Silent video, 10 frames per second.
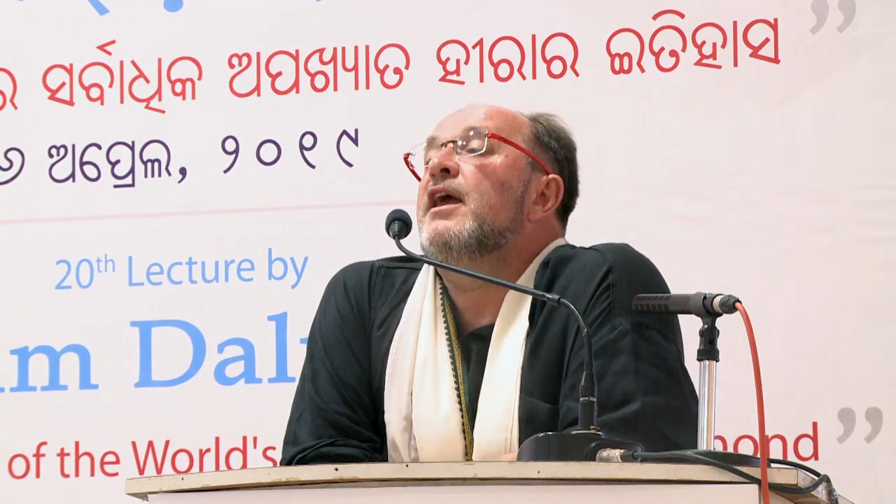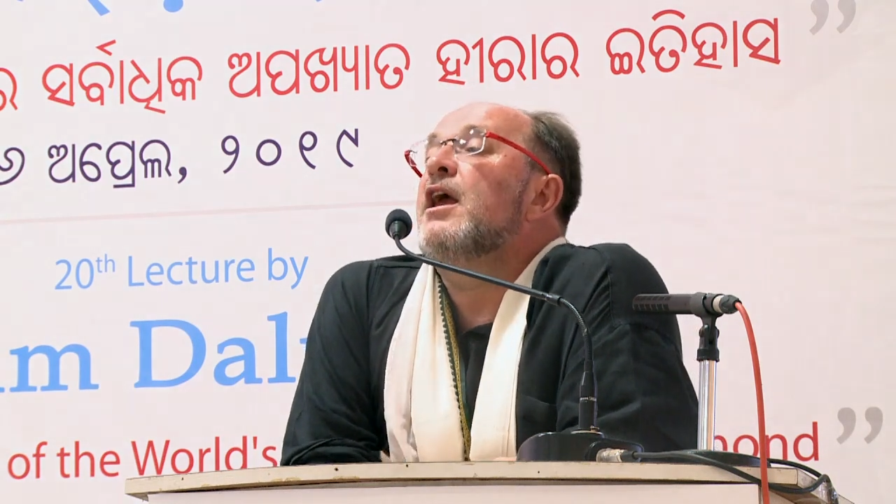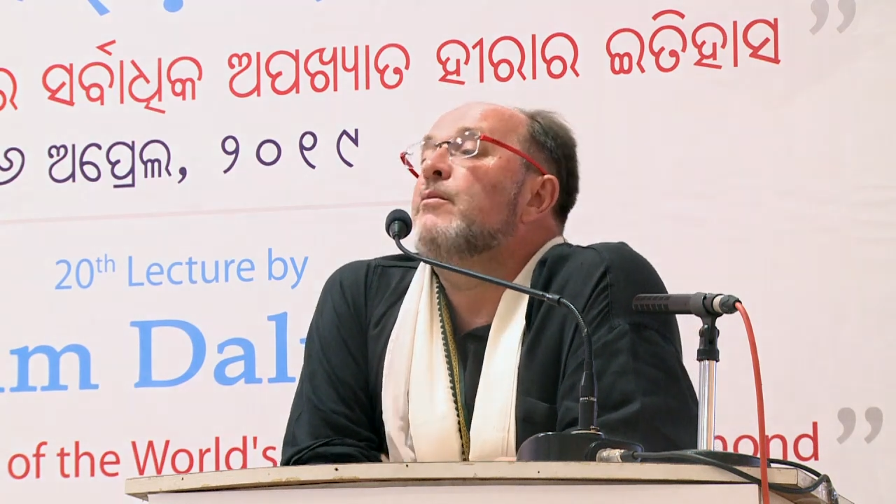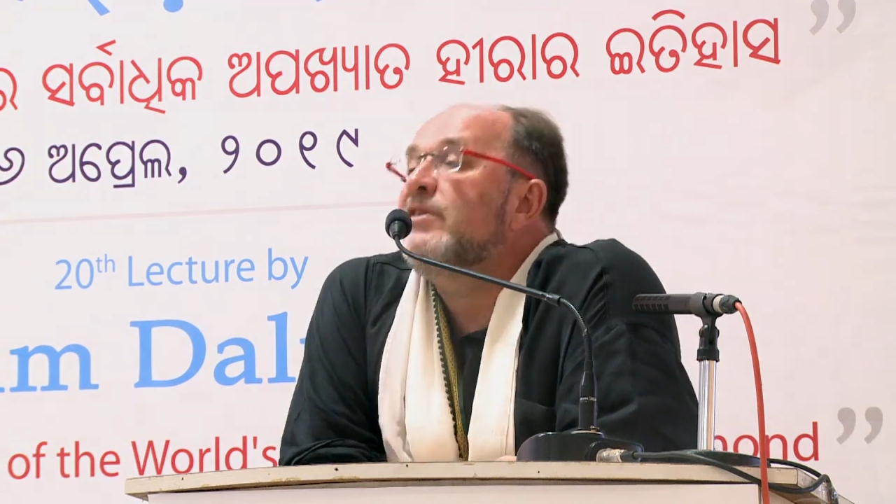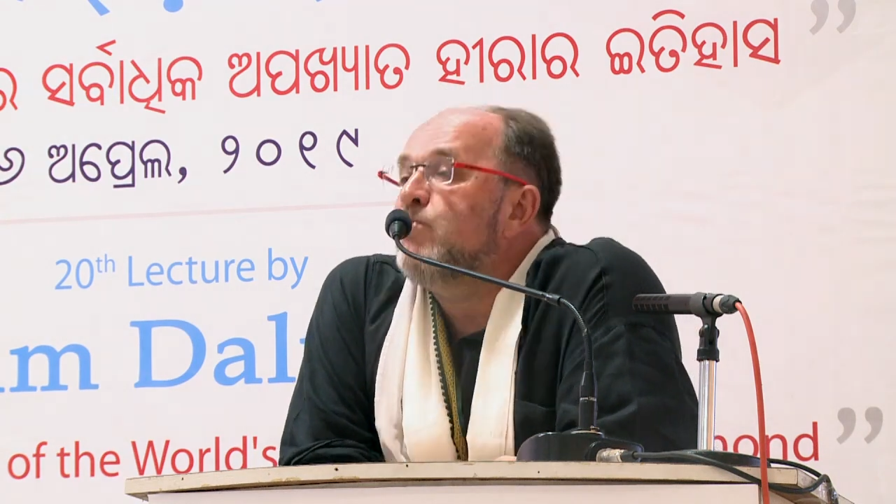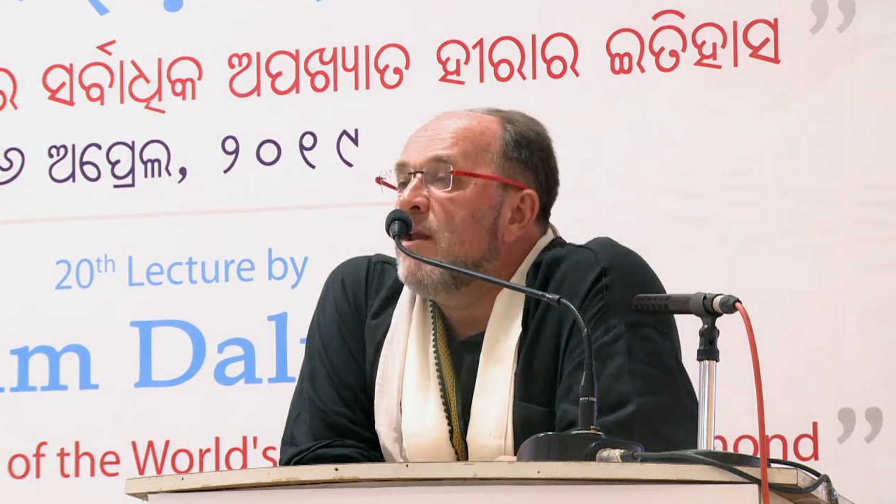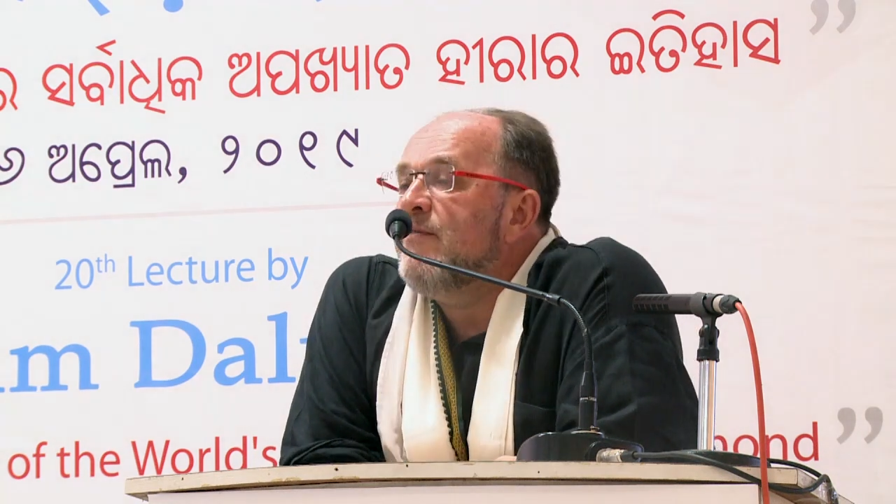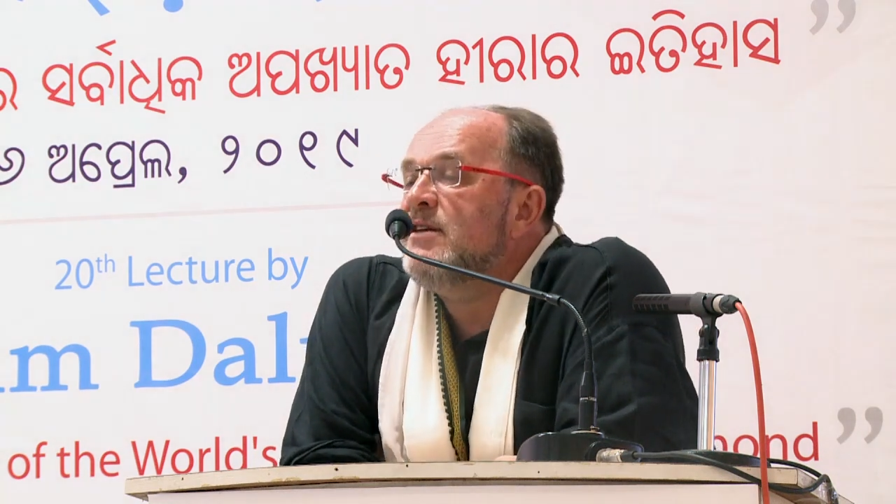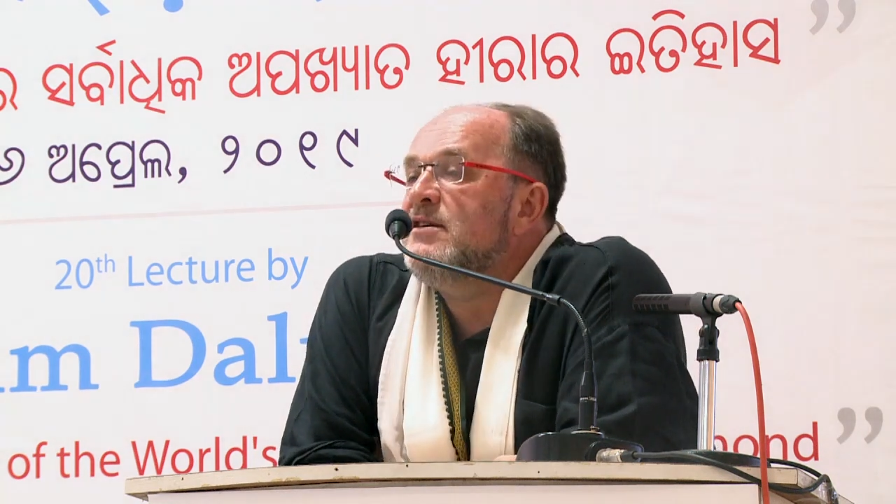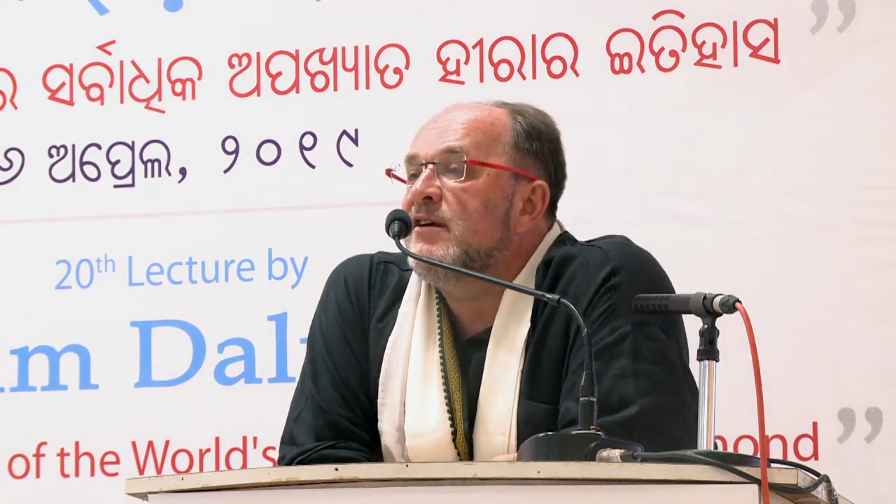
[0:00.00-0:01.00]
It was one of
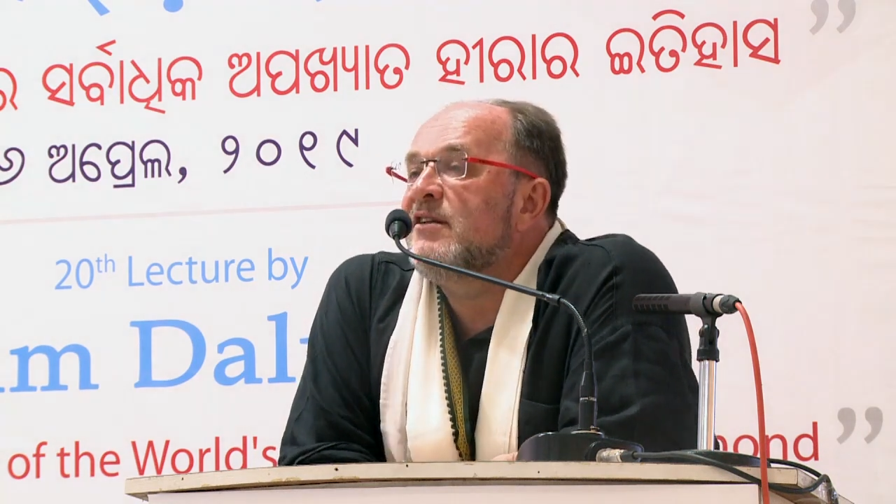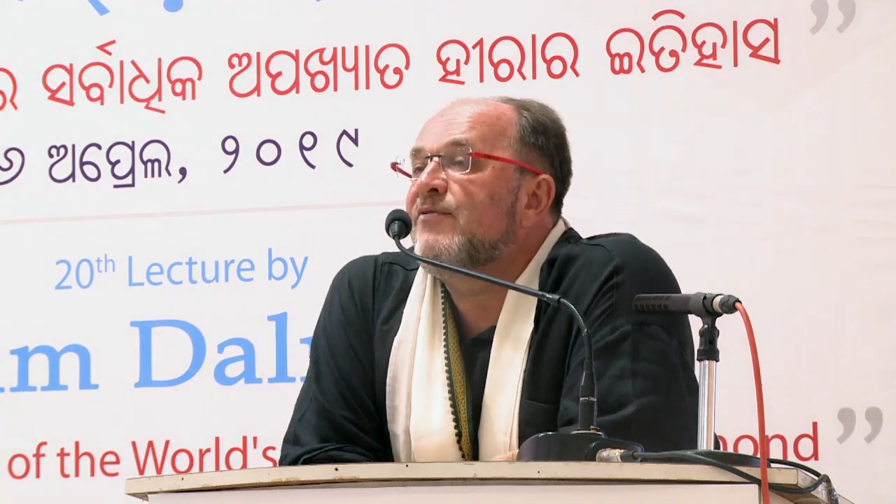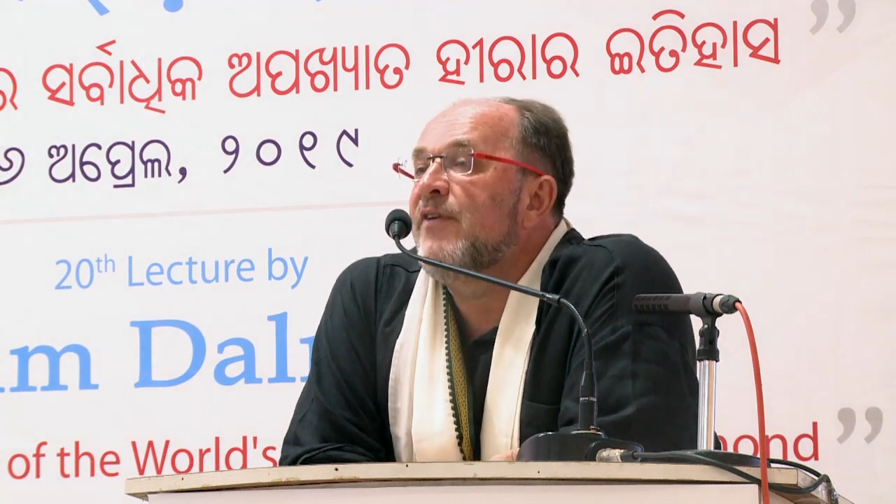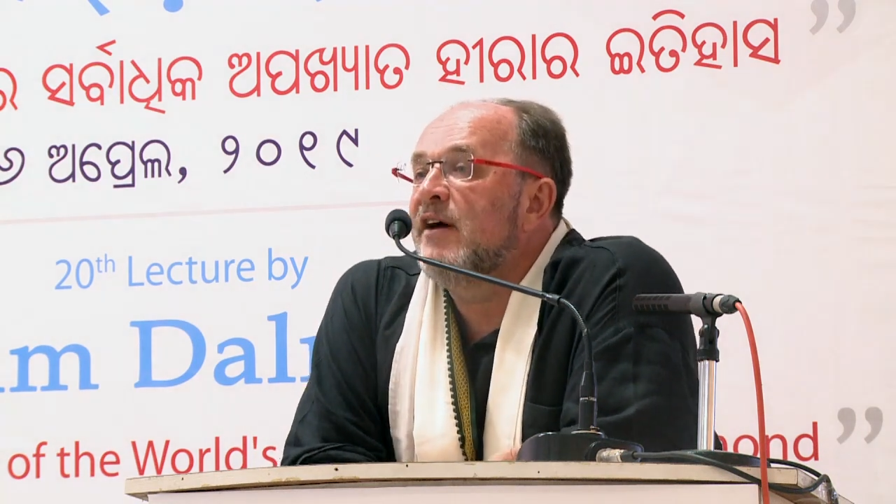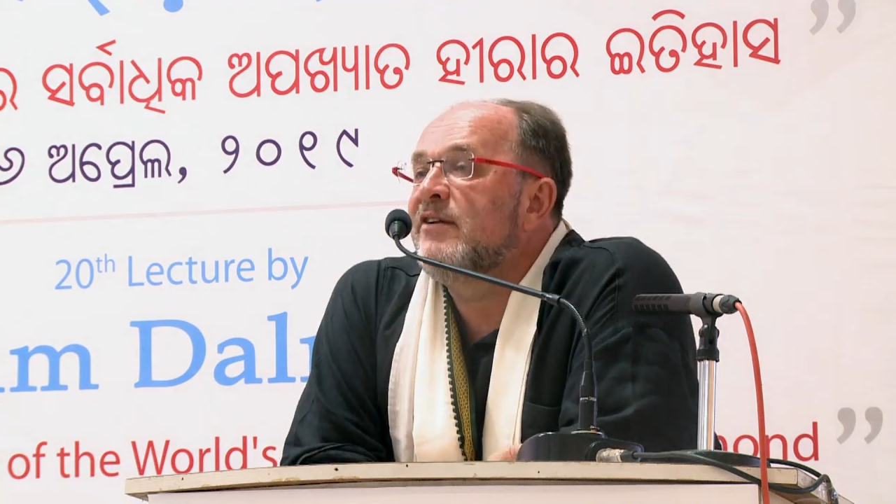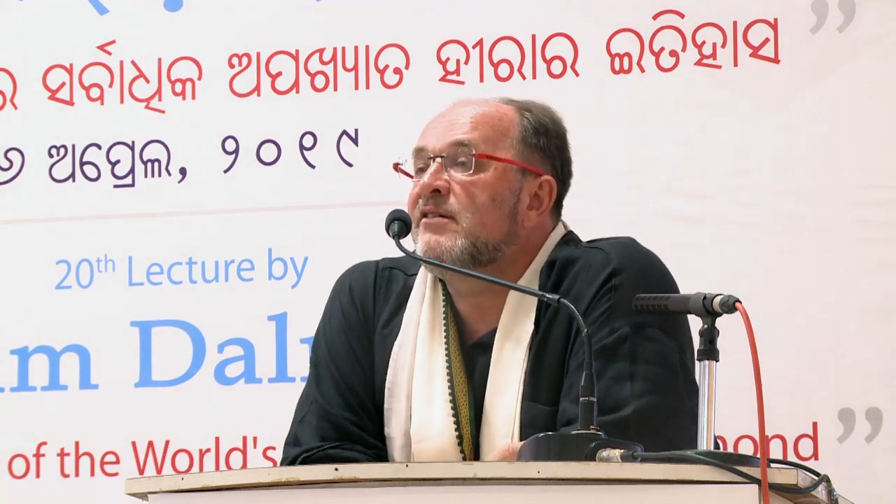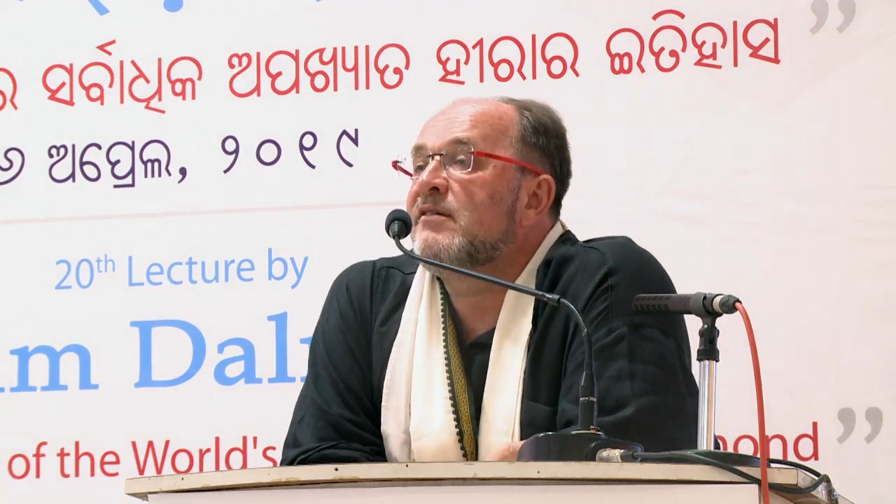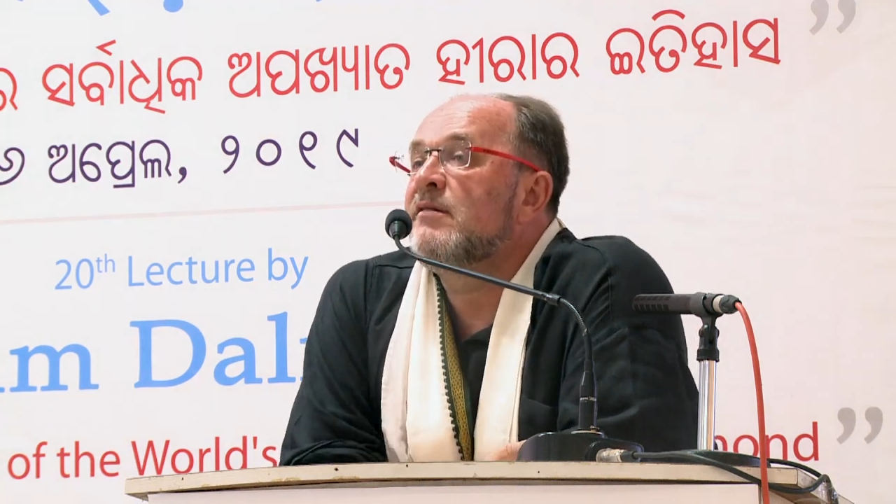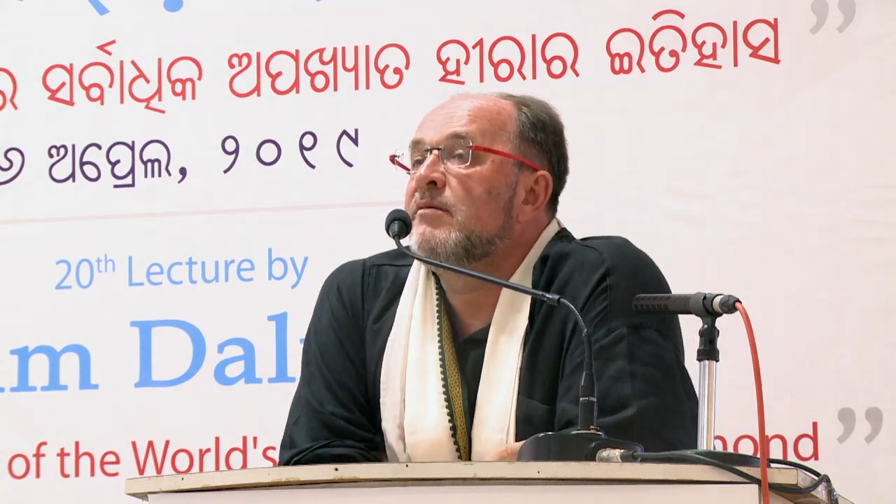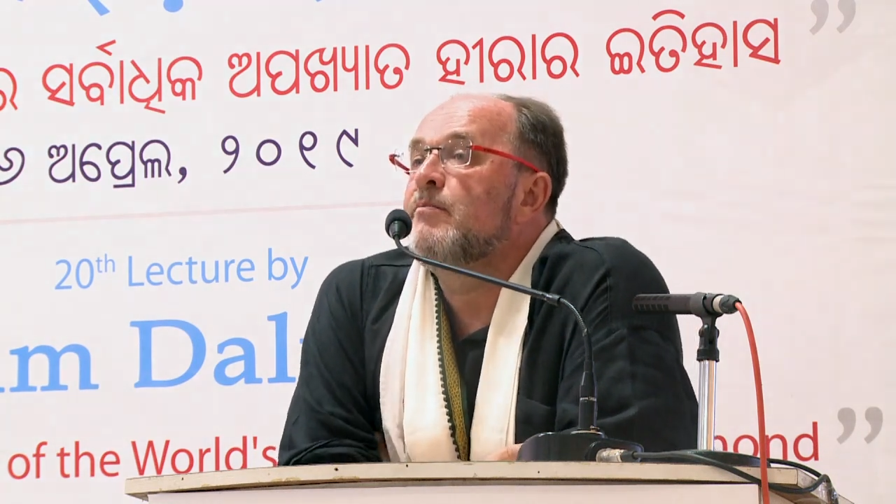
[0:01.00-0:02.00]
India's
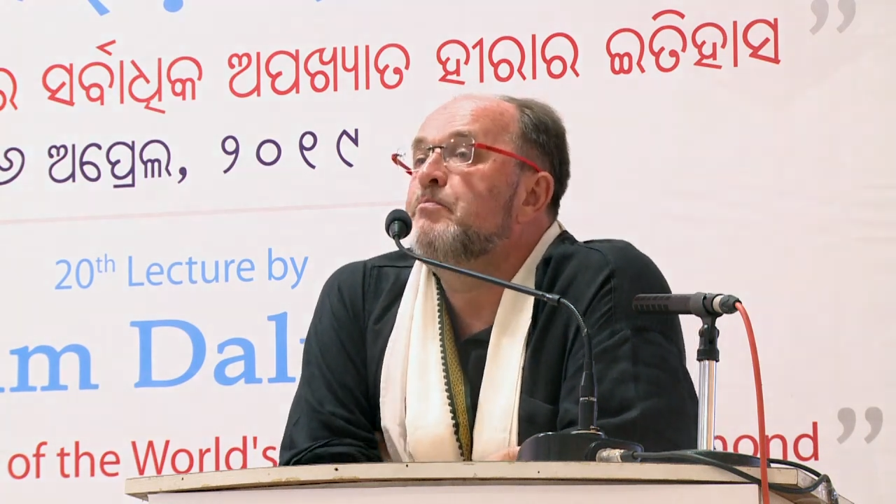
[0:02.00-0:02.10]
first